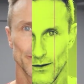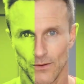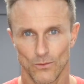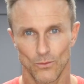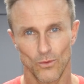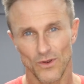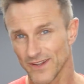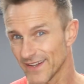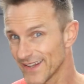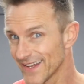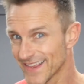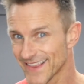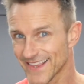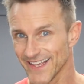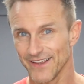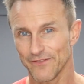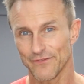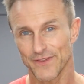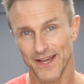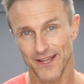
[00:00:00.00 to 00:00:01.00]
What do the
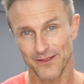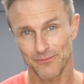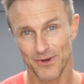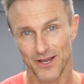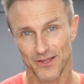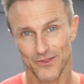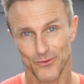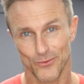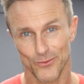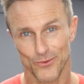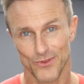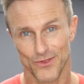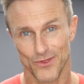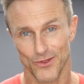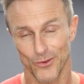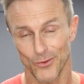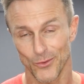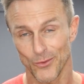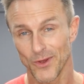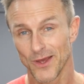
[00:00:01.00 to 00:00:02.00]
TVA muscles
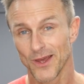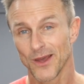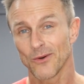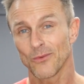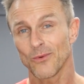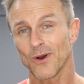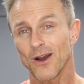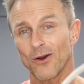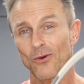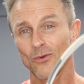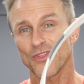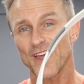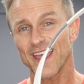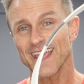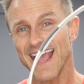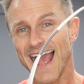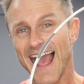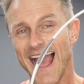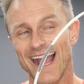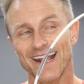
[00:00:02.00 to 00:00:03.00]
do? Well,
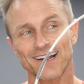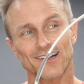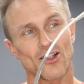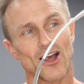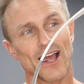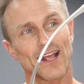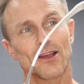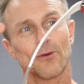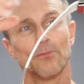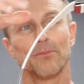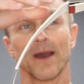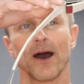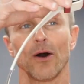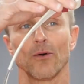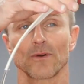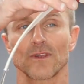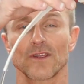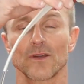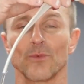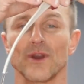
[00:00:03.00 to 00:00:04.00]
they act like a
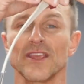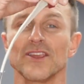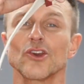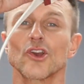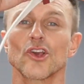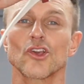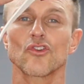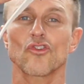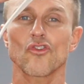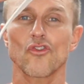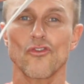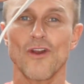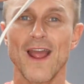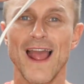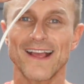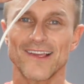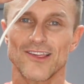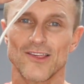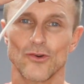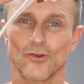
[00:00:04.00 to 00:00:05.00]
belt. So when you
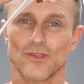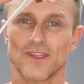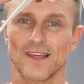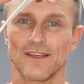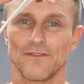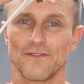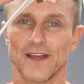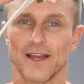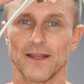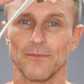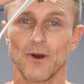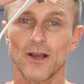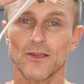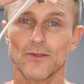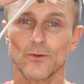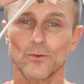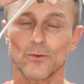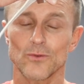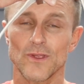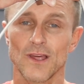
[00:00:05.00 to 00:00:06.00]
contract your TVA
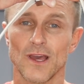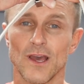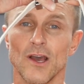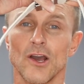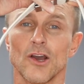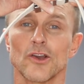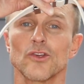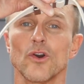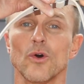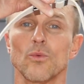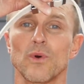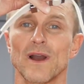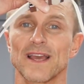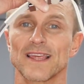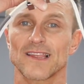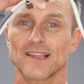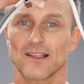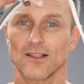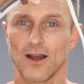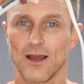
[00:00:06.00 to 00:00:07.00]
muscles, your
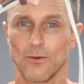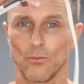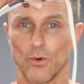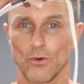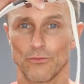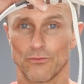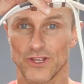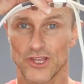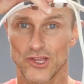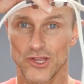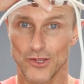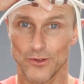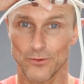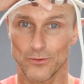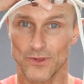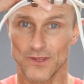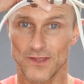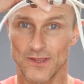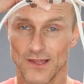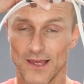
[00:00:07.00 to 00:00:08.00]
waistline will
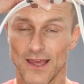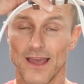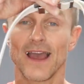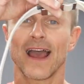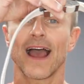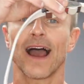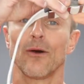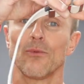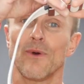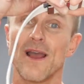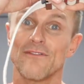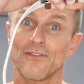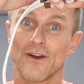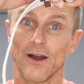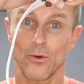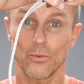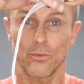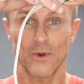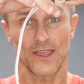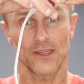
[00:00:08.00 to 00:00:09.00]
reduce.
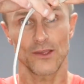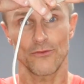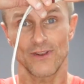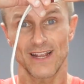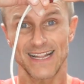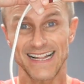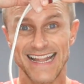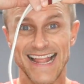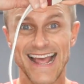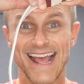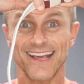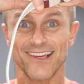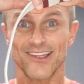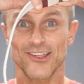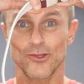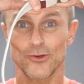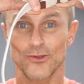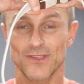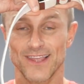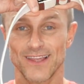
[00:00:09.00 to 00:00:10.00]
However, when you relax
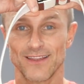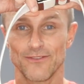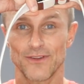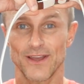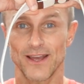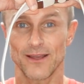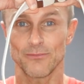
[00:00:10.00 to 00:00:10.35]
your TVA